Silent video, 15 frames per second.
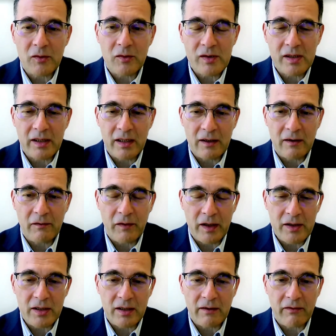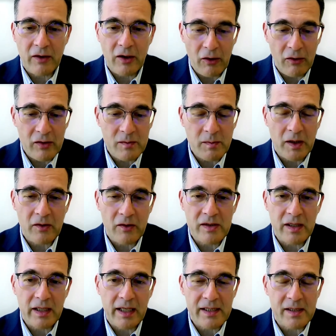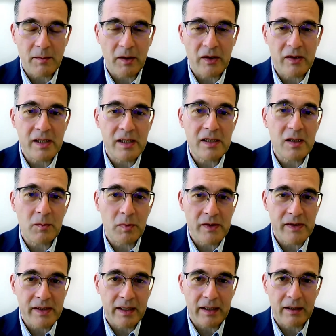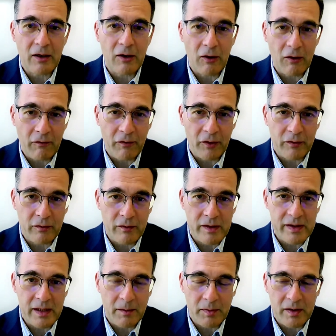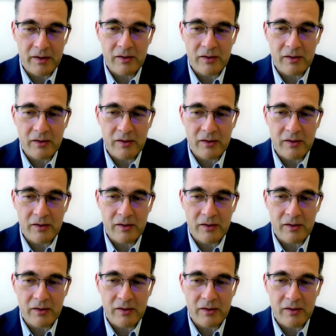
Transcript: to study the function of cones because it has about 60% cone photoreceptors.